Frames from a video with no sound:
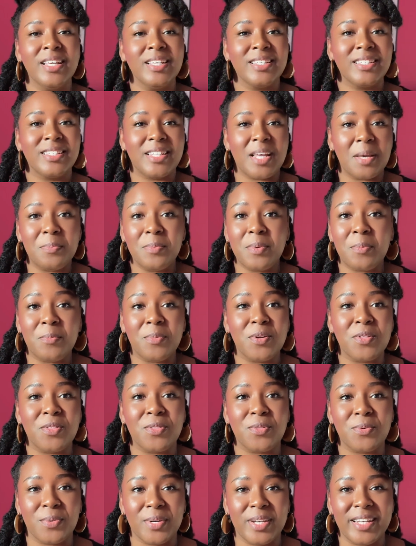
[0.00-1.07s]
Step number
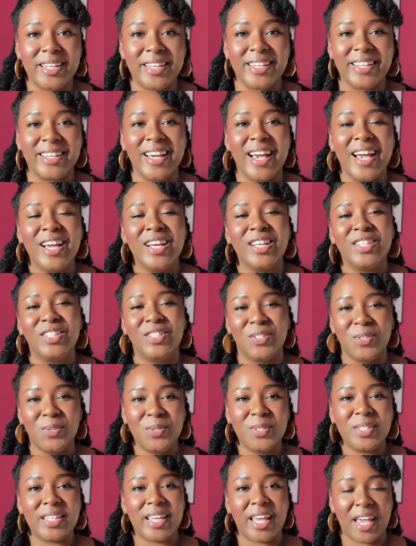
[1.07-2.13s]
3,
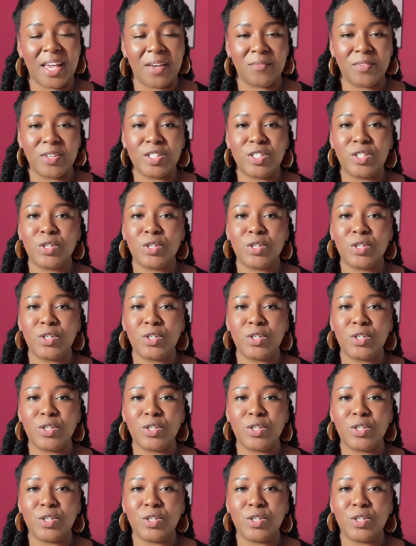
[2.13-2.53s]
use Canva